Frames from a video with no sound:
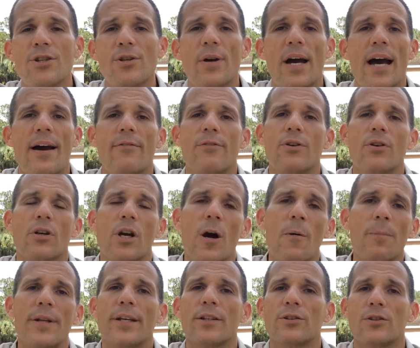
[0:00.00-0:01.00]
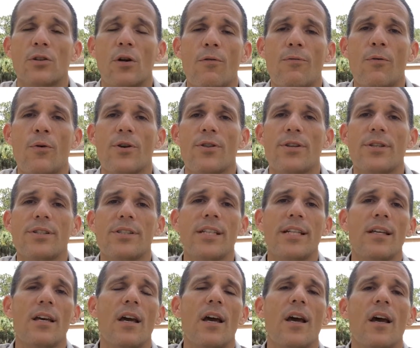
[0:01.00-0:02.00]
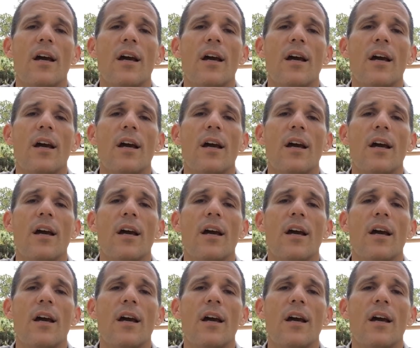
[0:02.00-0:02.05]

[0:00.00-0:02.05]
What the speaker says: do you have in your company and so forth? You see,